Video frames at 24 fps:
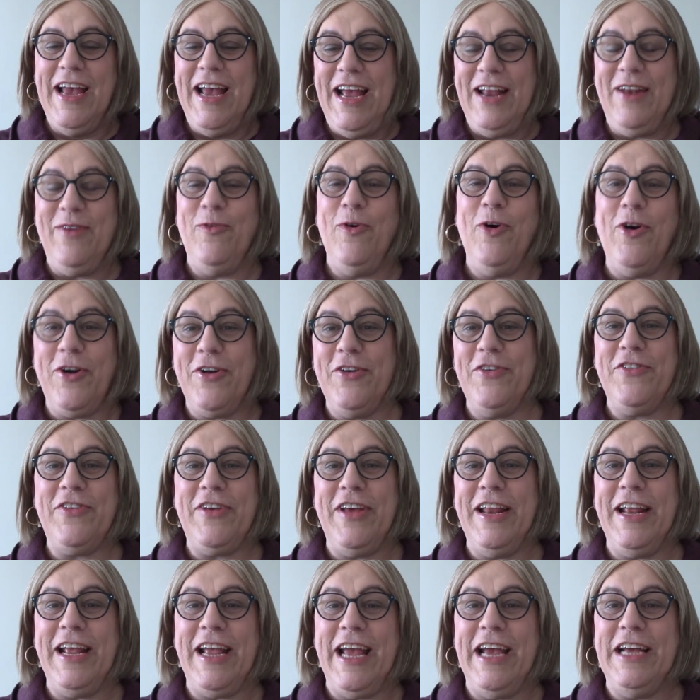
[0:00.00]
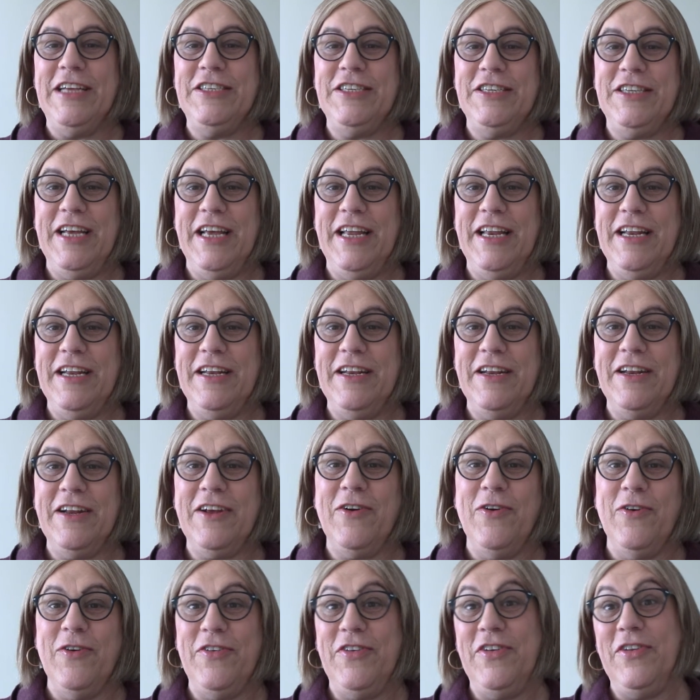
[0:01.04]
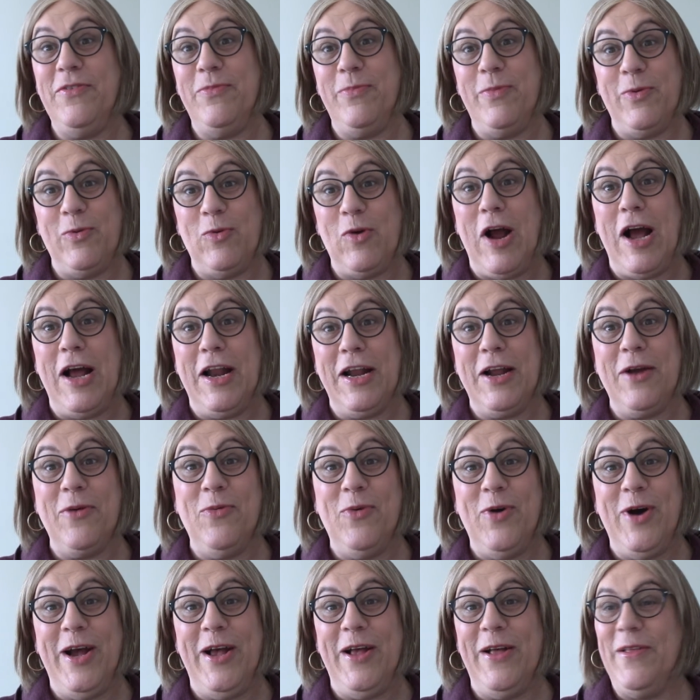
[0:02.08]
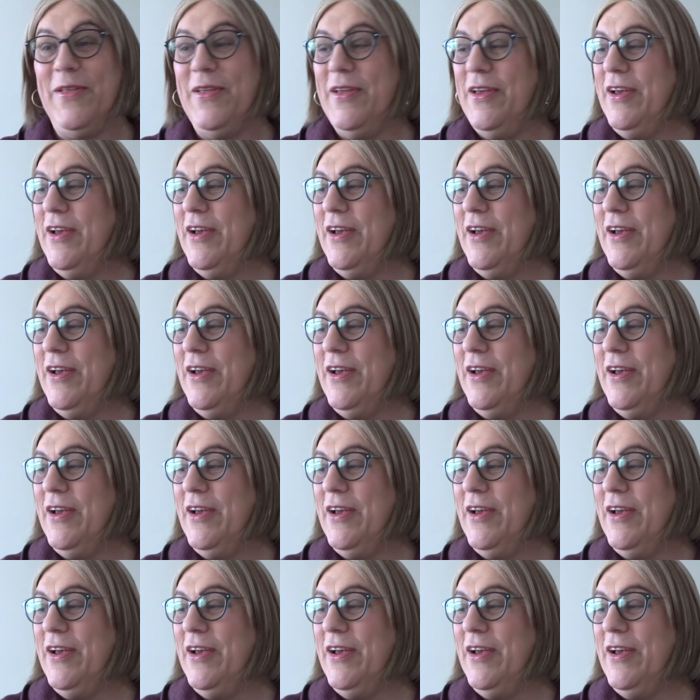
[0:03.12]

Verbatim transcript: and the walker's getting agitated, and of course he's been rotting a while.